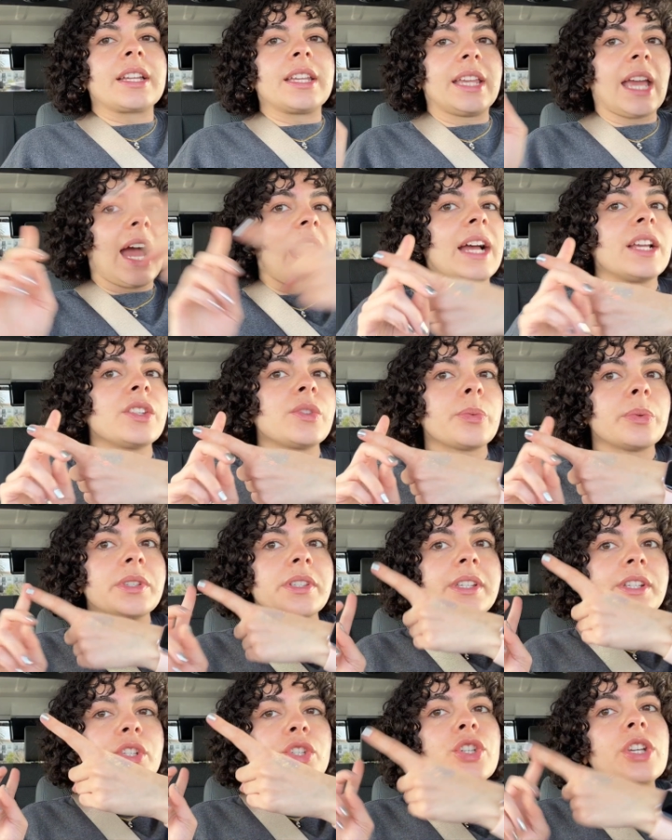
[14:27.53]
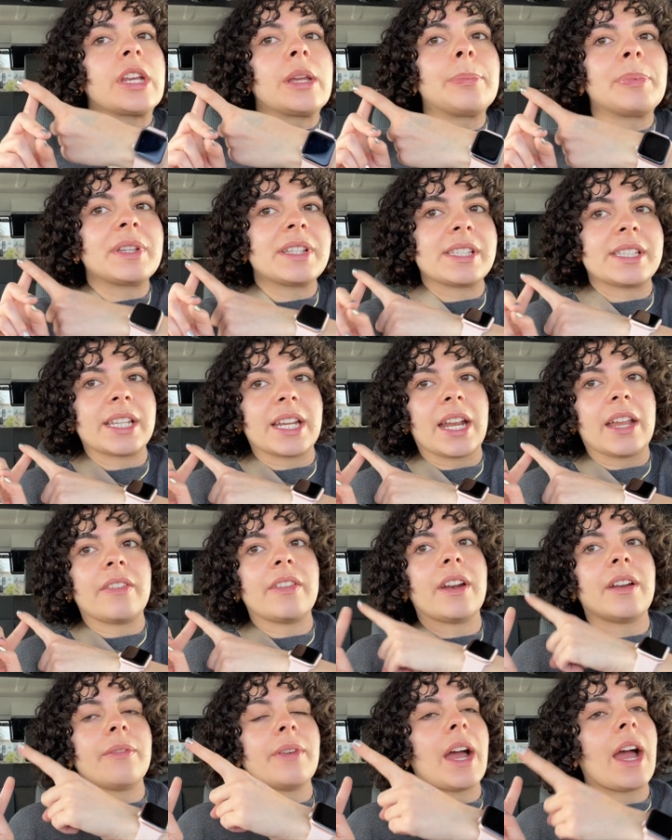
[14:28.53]
gas was the cheapest today that
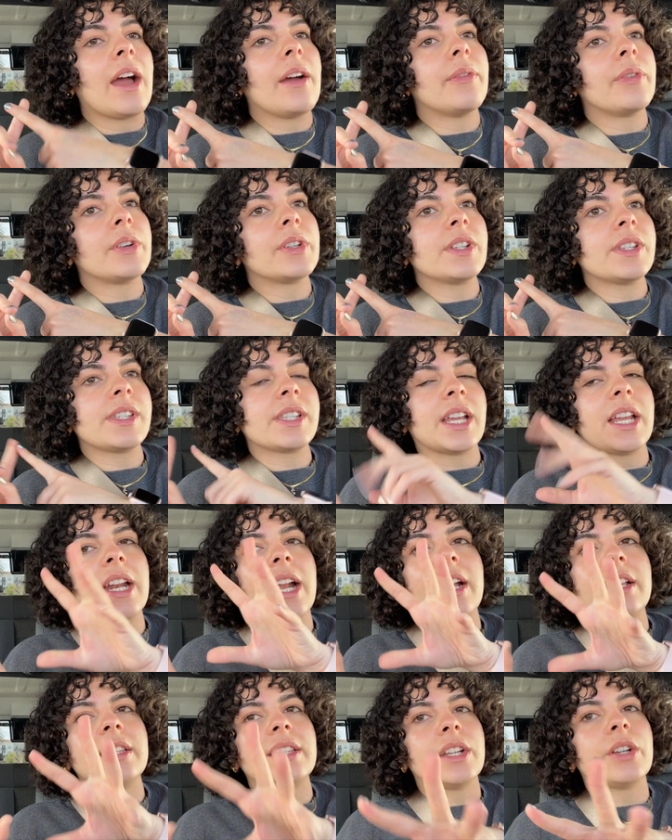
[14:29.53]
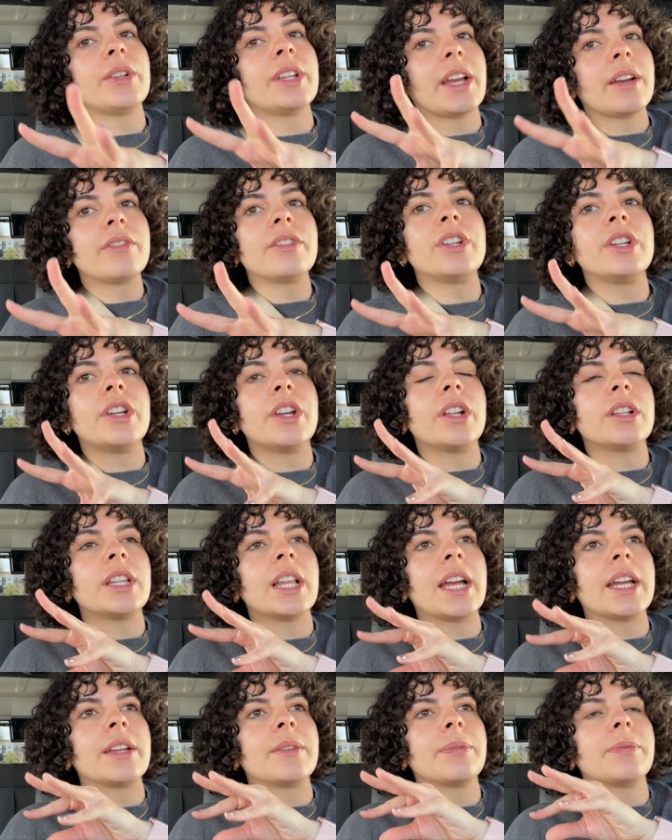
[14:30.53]
I've ever, and I literally have
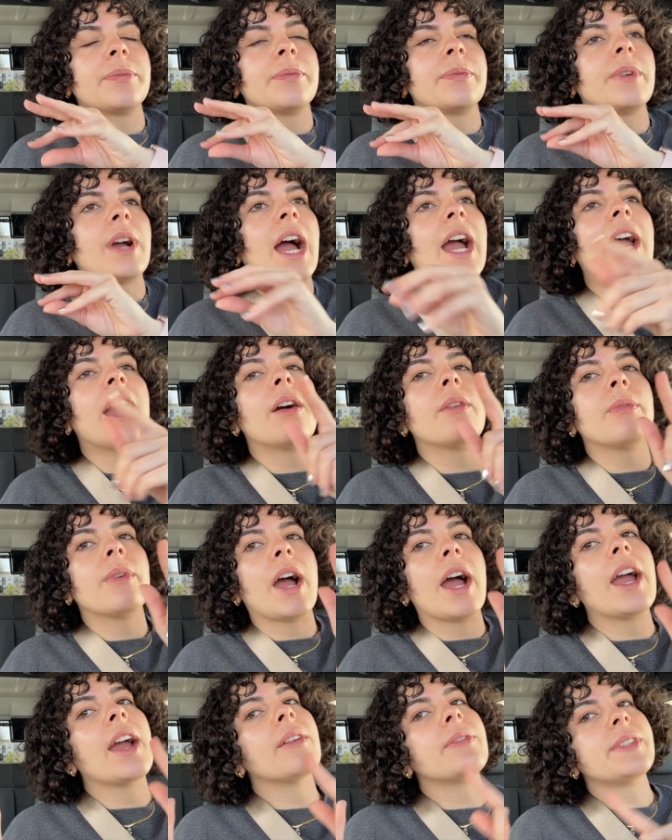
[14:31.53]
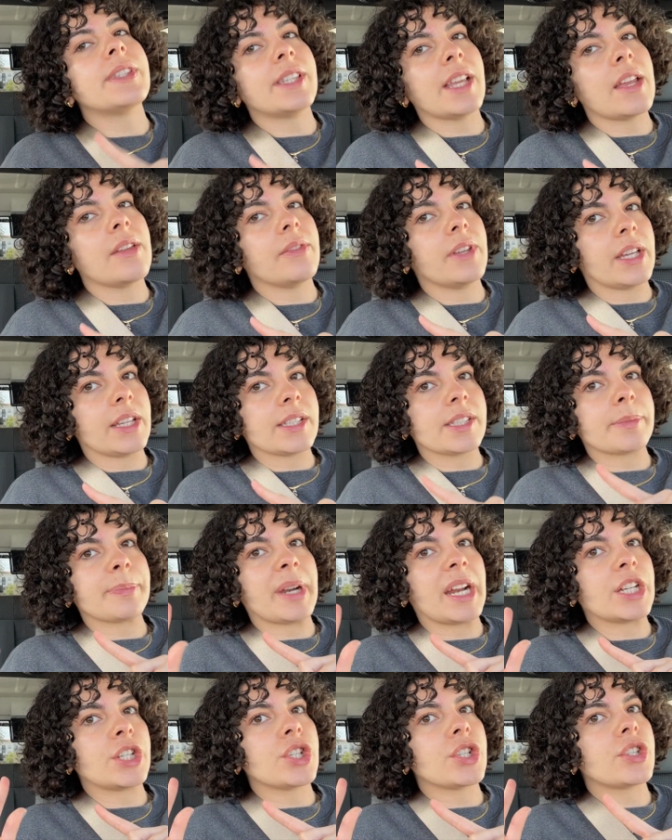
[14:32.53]
like, I have I have savings, but
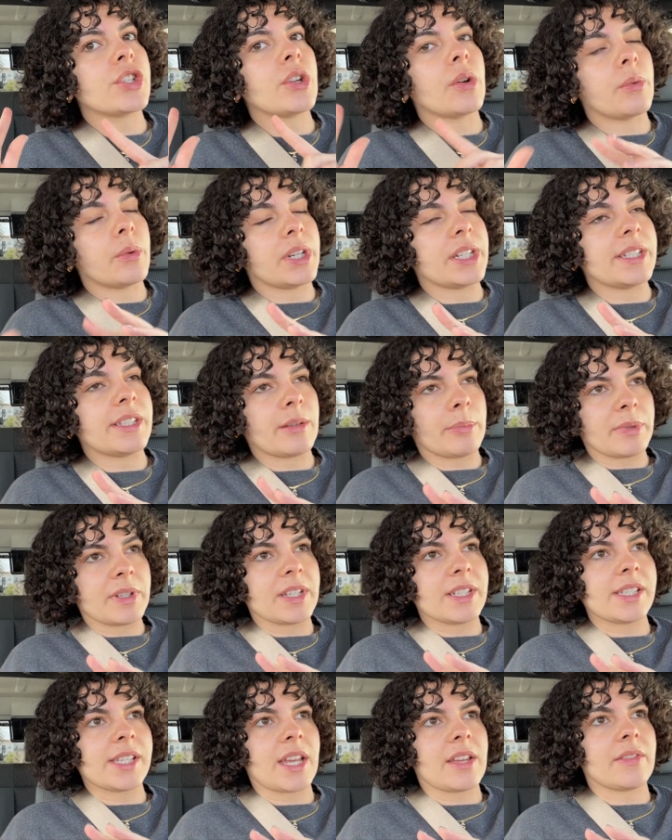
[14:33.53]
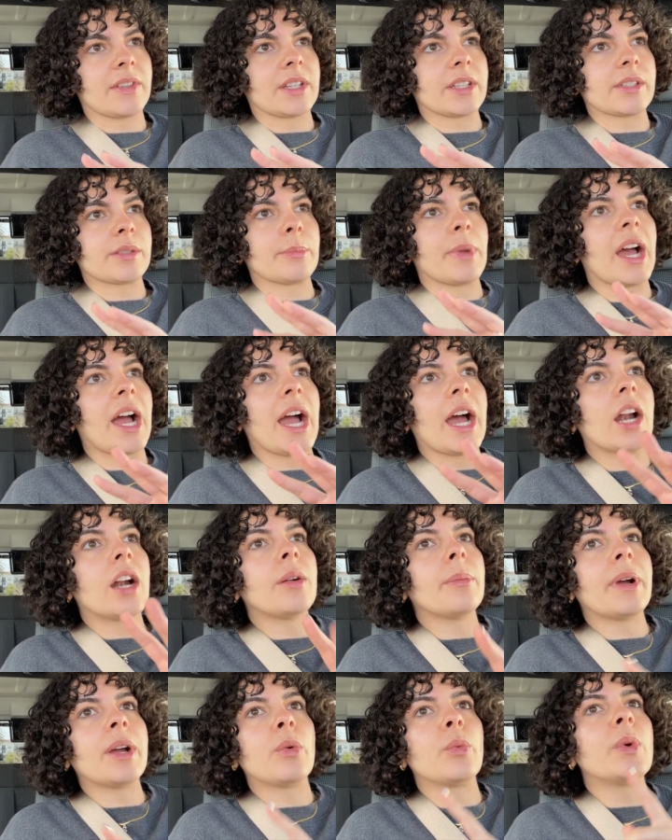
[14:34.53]
I just don't want to dip into savings. My, out of
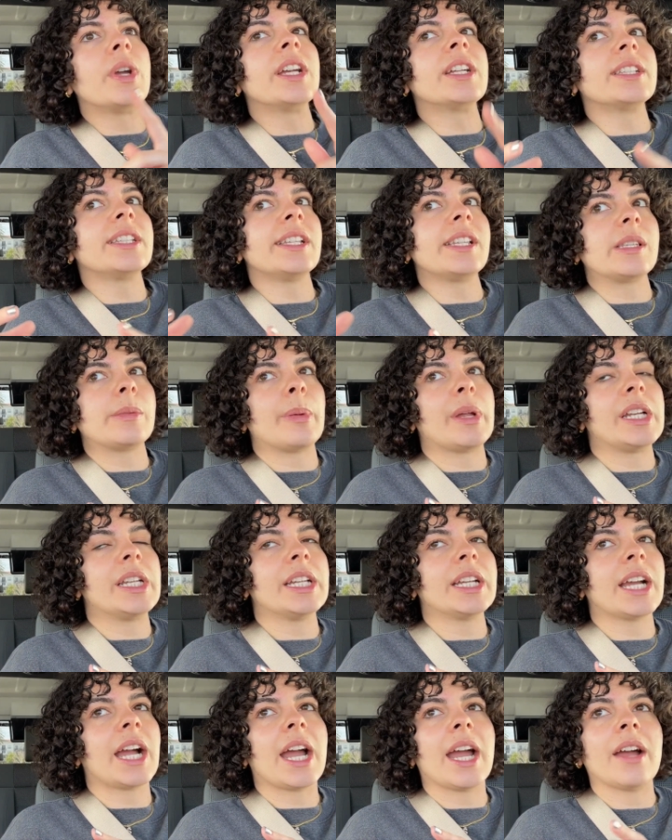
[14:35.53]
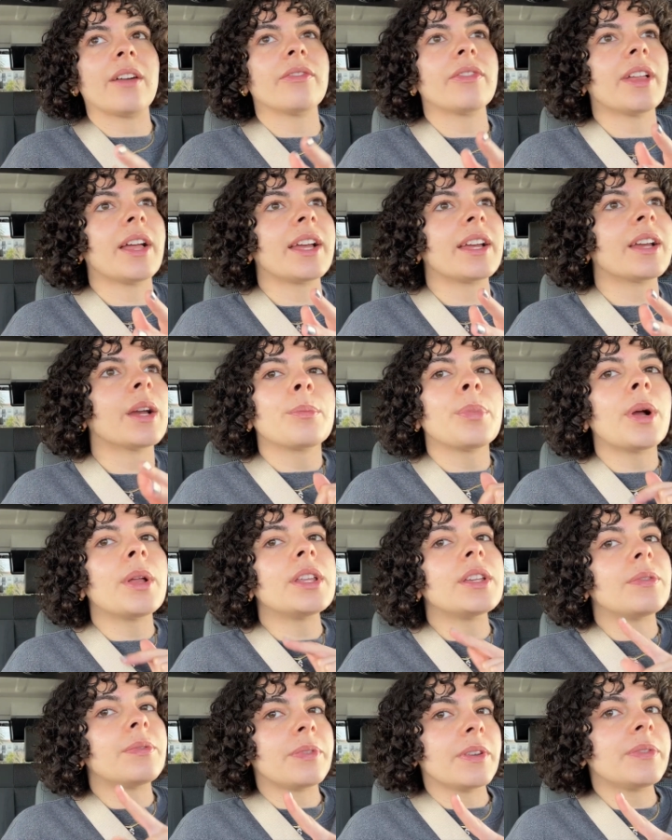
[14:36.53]
my weekly spending, I have like probably
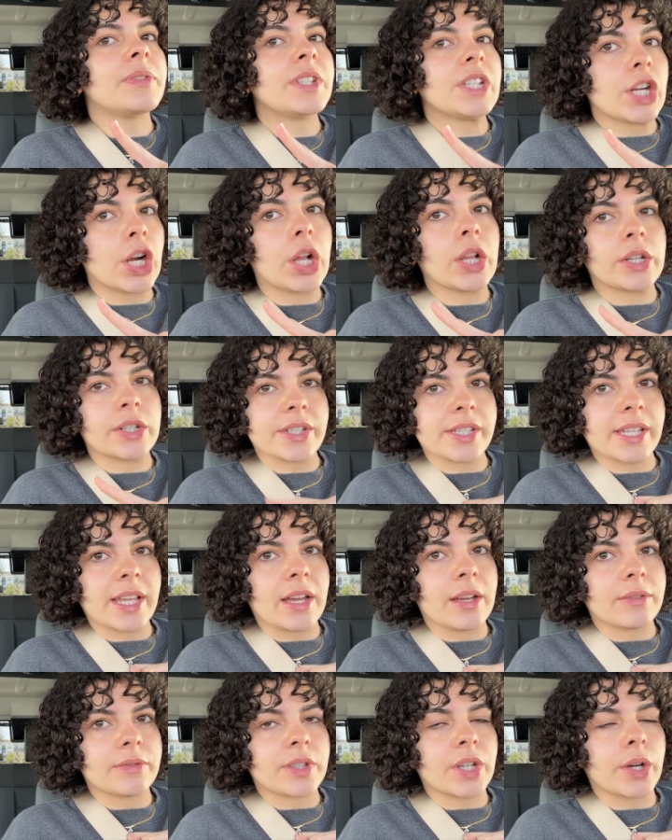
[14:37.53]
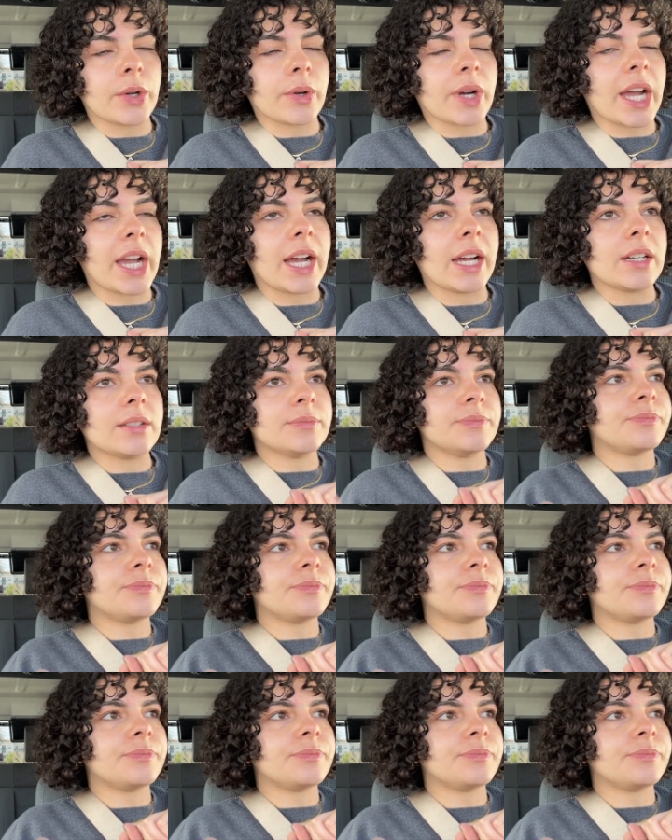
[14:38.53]
fifty dollars left, okay?